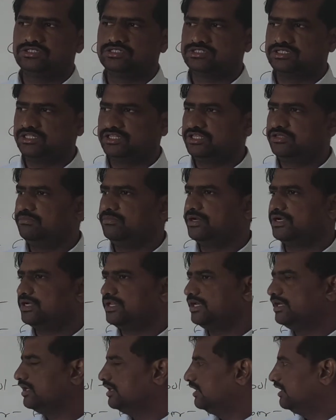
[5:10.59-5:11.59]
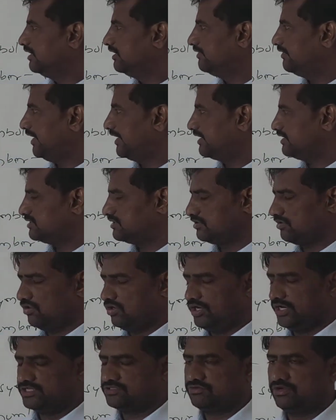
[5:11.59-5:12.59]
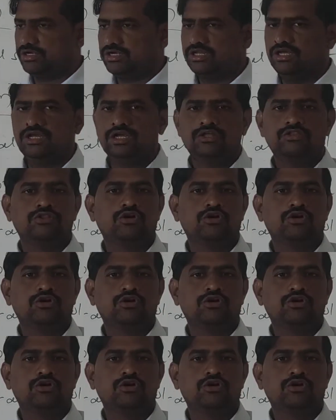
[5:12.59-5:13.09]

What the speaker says: is nothing but that is called as what?